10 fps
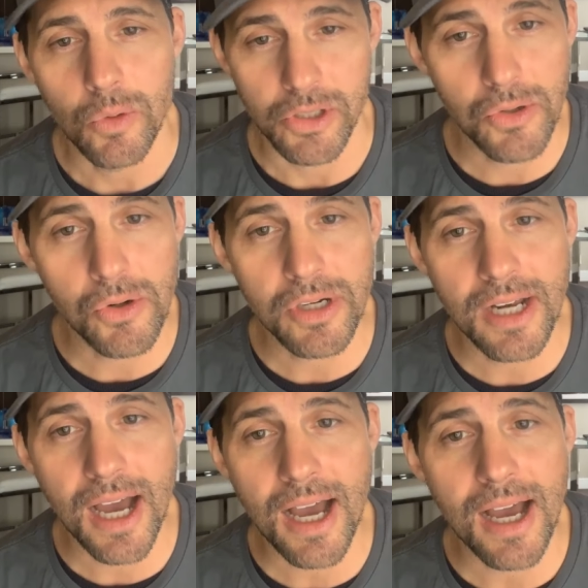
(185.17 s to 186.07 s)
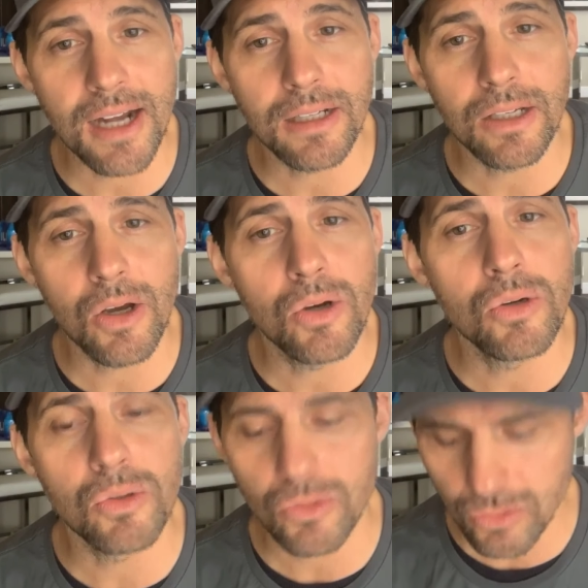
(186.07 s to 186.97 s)
Well, you're not
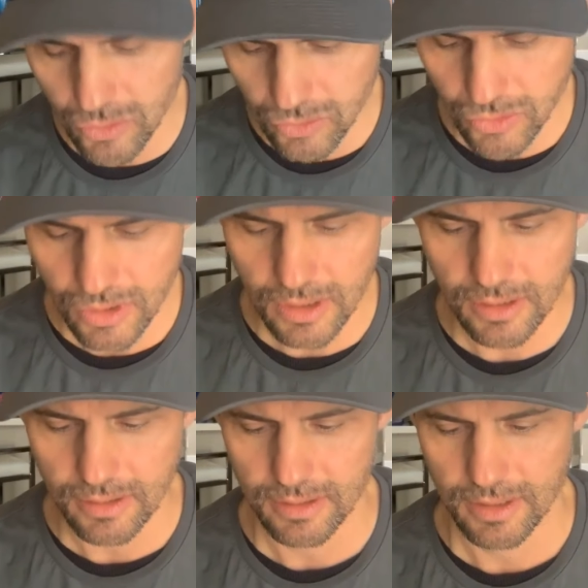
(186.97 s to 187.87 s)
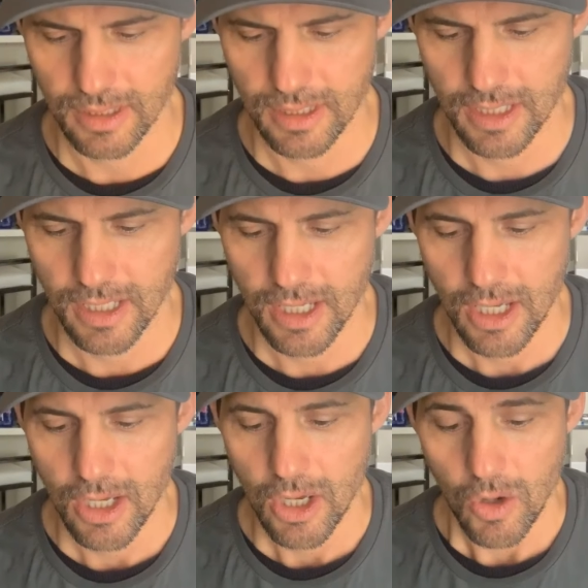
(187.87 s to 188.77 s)
alone.
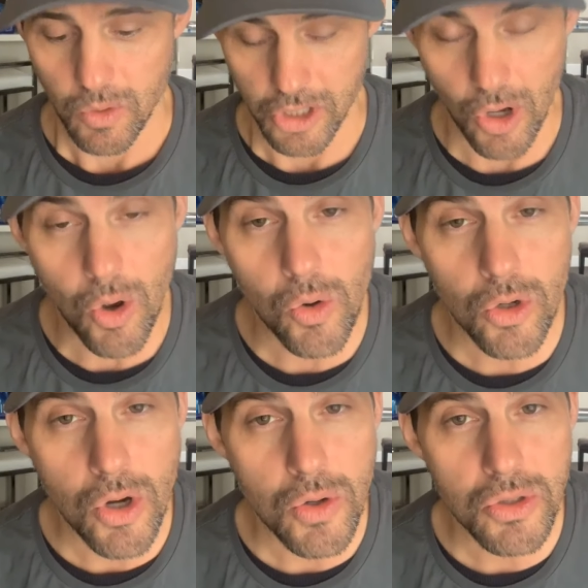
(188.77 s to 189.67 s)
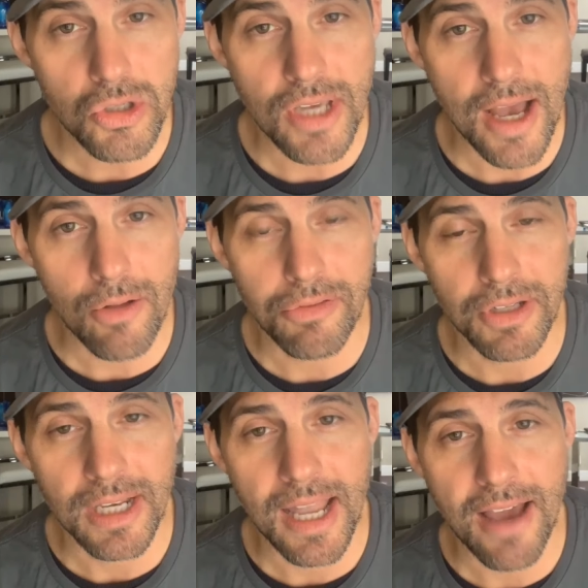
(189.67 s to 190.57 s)
When it all goes south
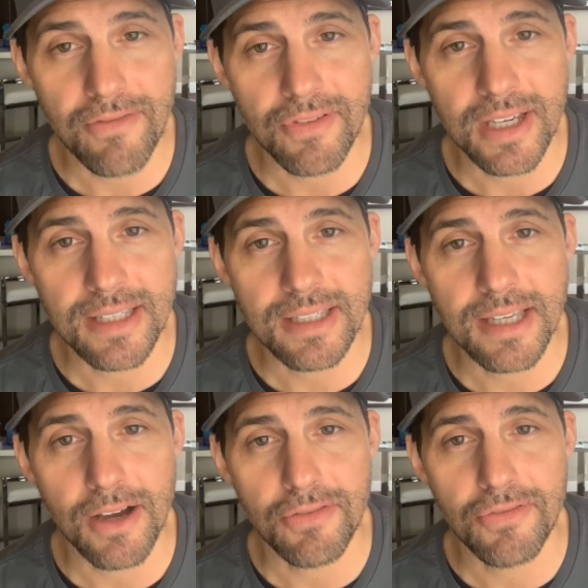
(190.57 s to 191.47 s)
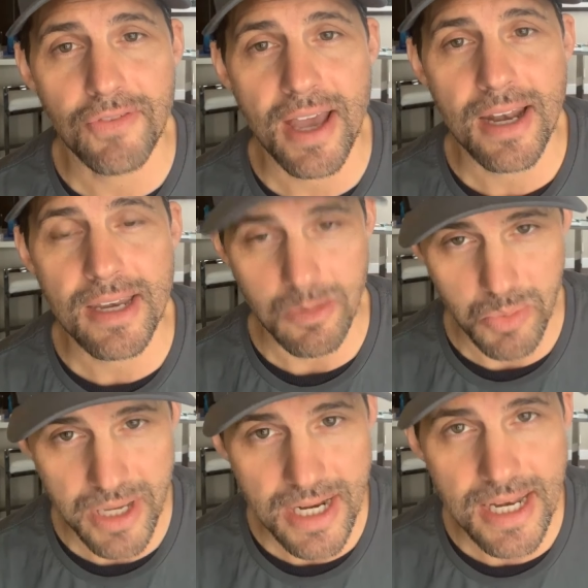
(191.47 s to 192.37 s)
and life gets tough and
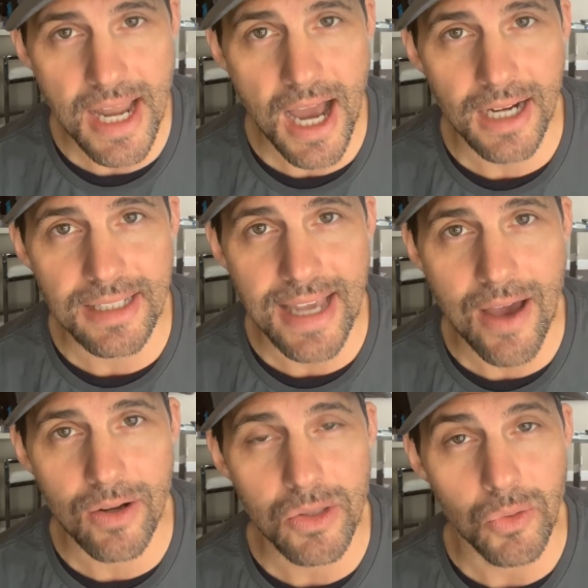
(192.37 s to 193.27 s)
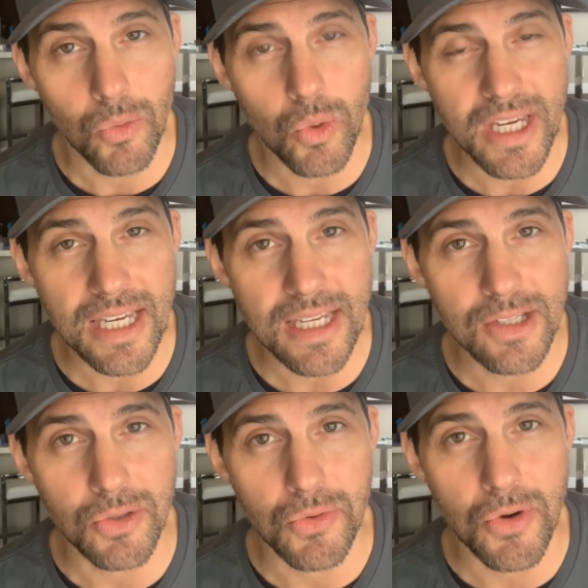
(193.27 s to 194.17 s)
you've been knocked down and the
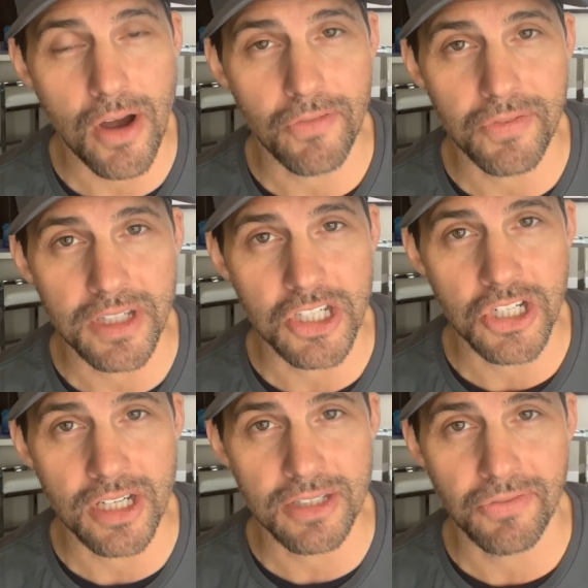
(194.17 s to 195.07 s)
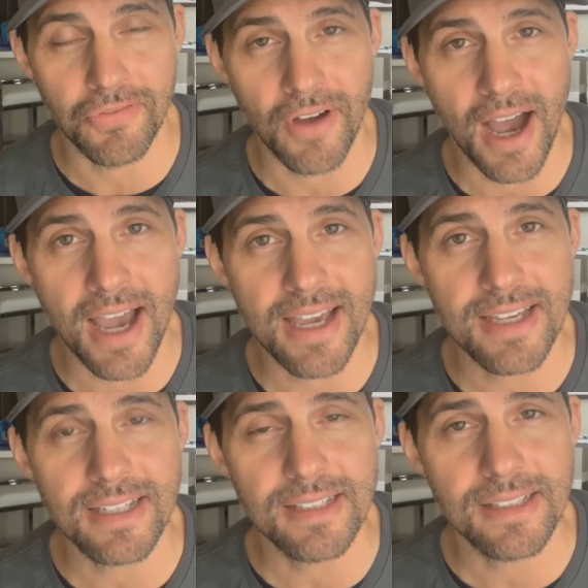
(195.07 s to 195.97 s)
weeds are rough, you just
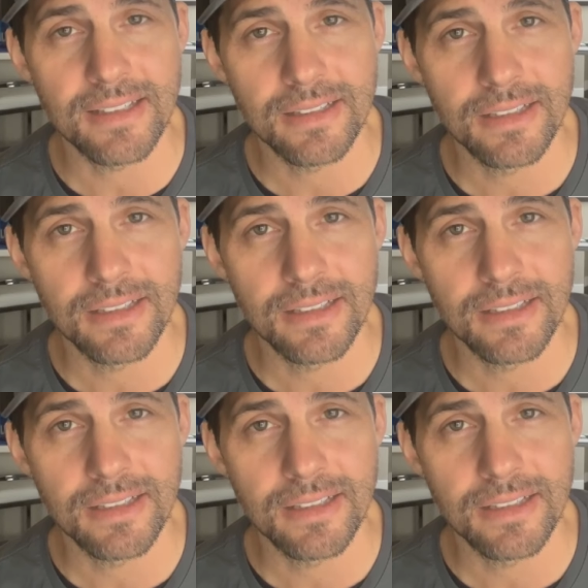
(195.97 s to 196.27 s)
fight.